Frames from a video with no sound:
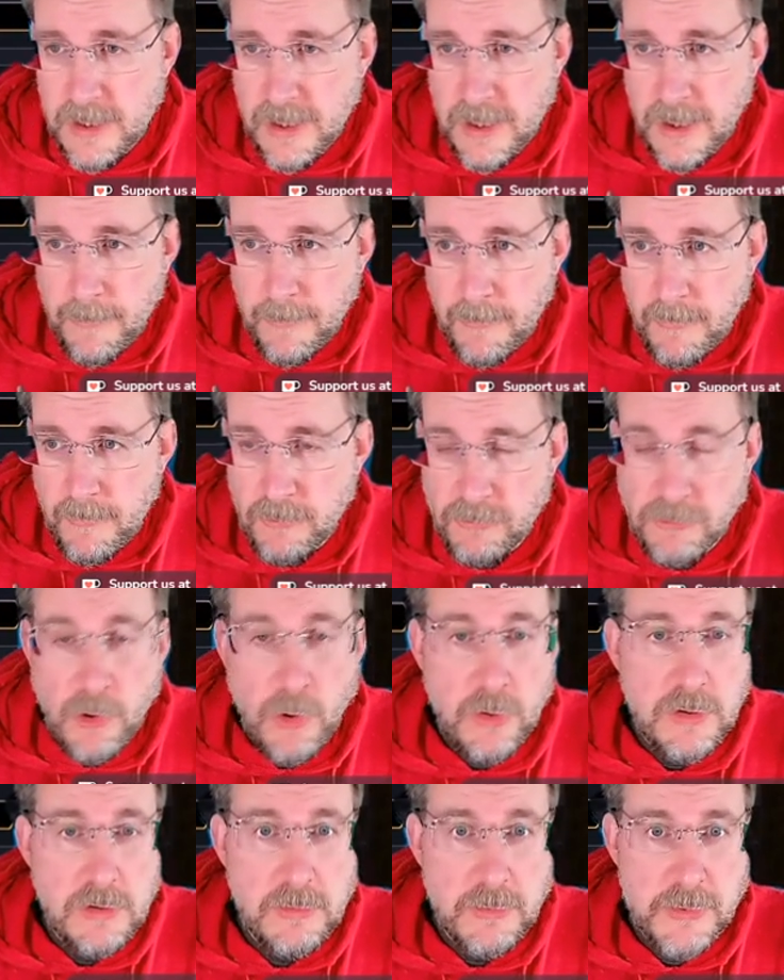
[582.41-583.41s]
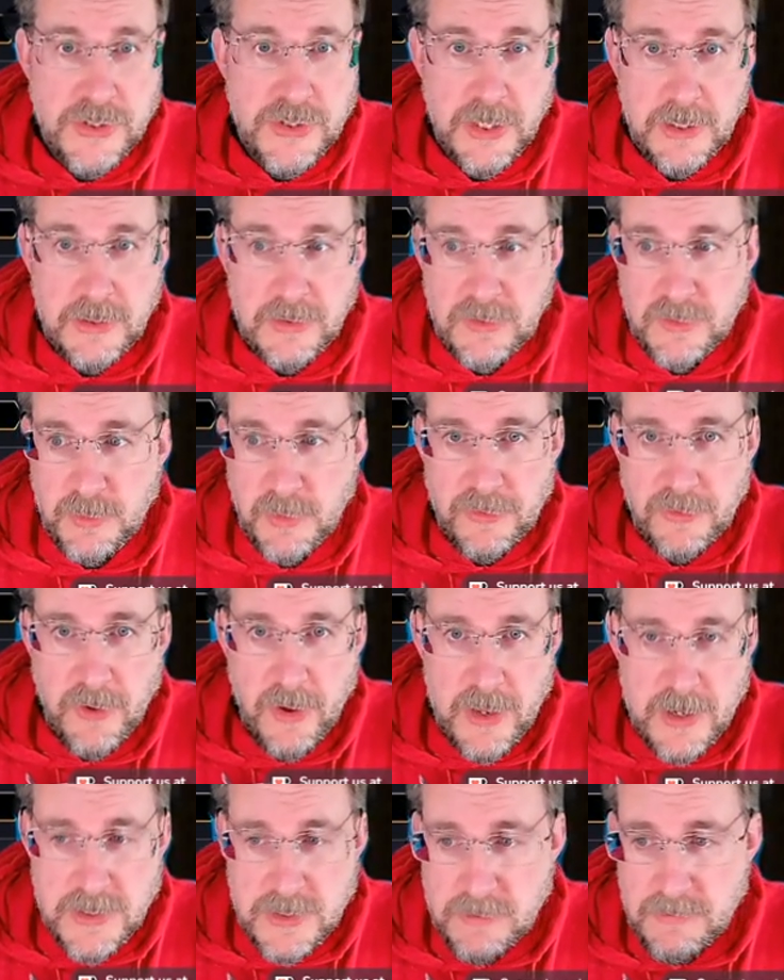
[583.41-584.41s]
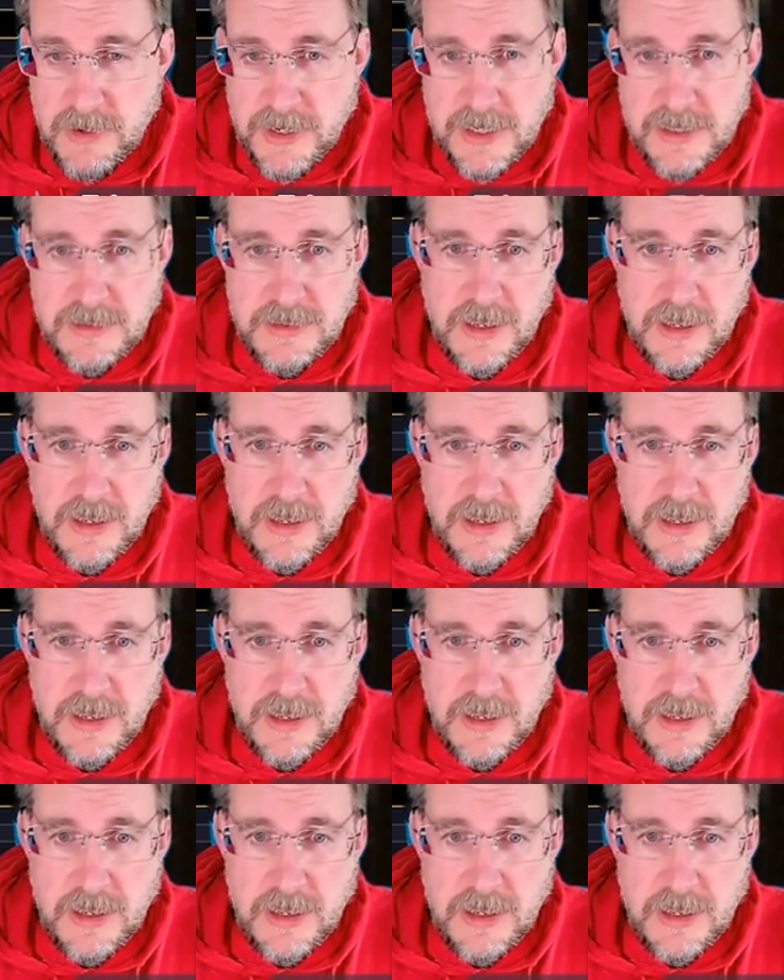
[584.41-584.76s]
um, role, which I used beforehand to run it.